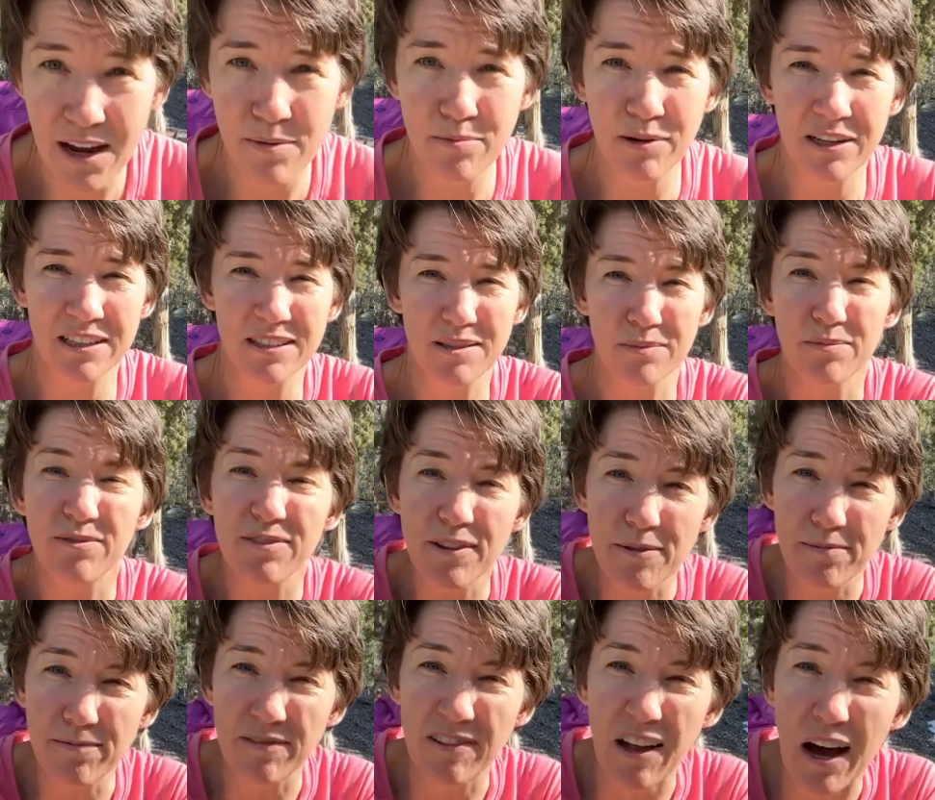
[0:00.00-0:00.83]
I bring some
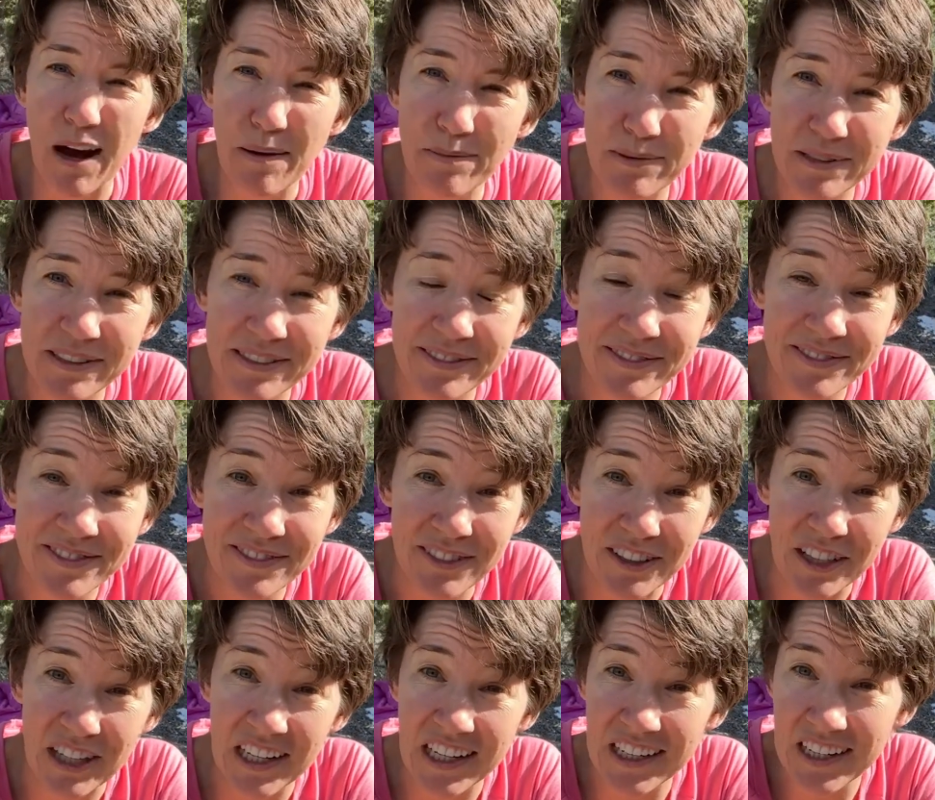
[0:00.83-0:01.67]
flip-flops
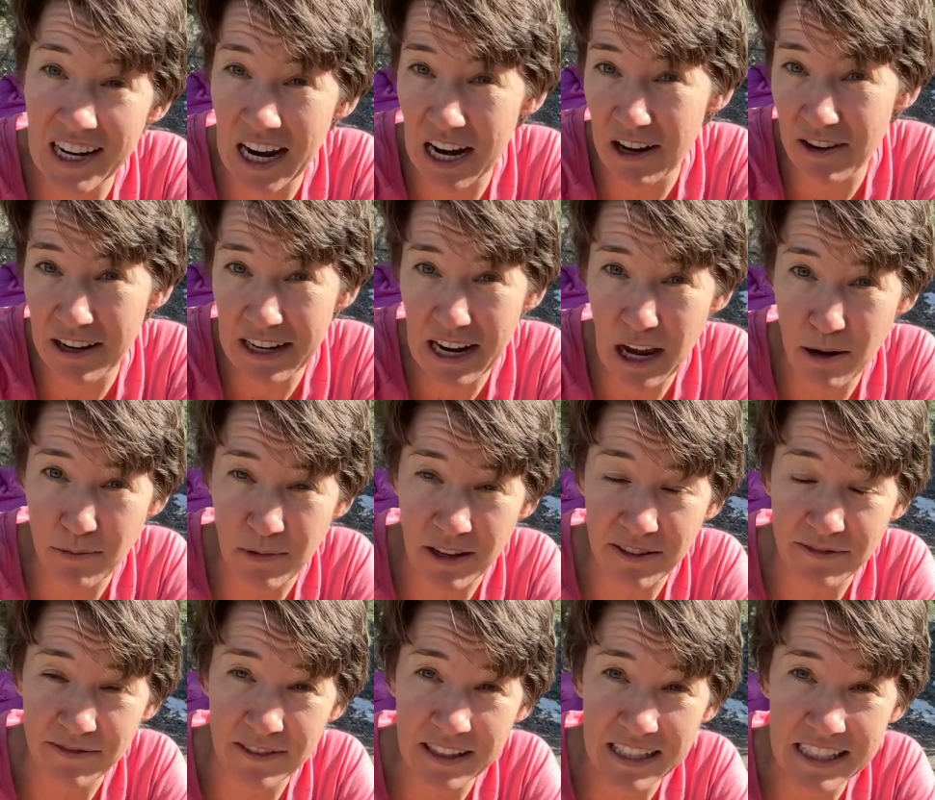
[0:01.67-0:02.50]
for airing out
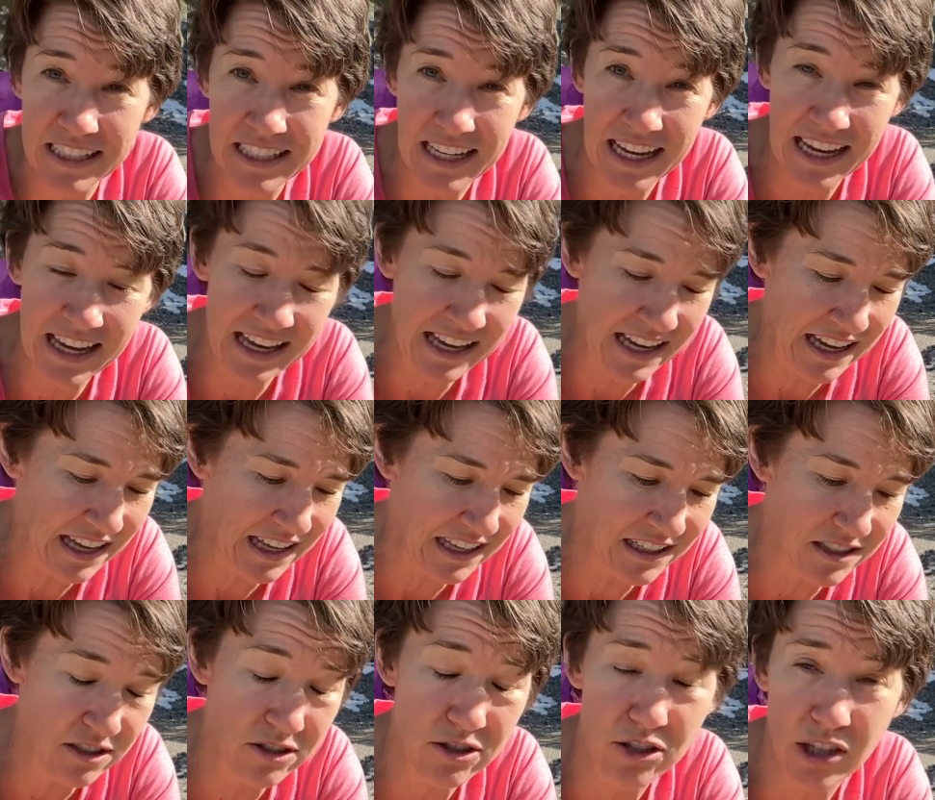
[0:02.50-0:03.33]
my feet
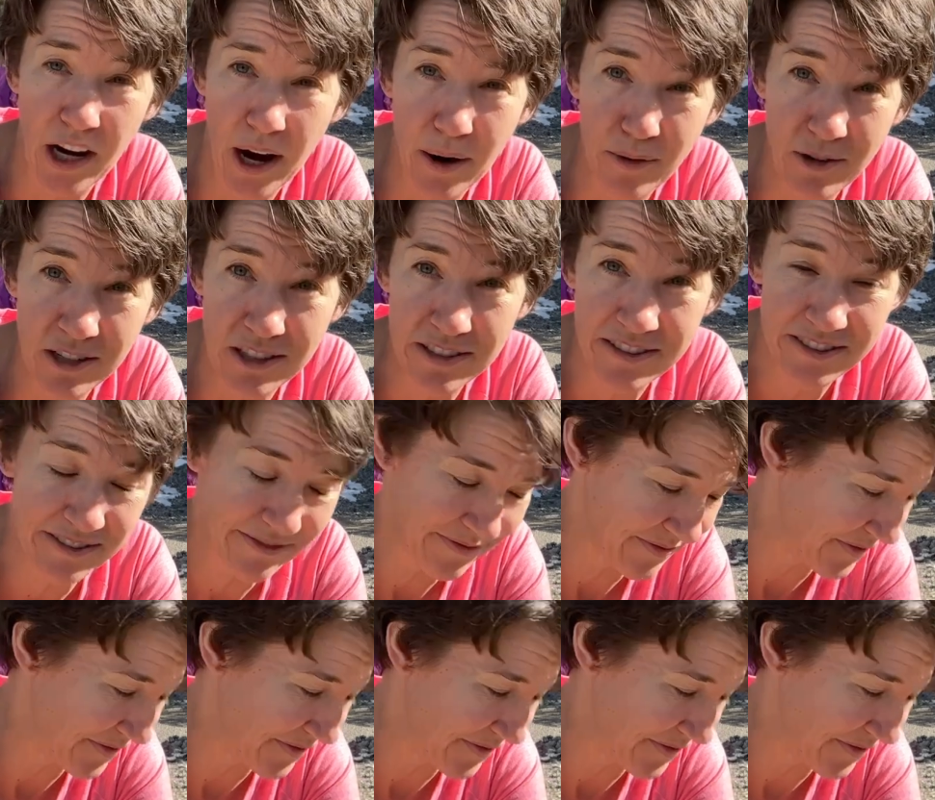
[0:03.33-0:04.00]
and showers.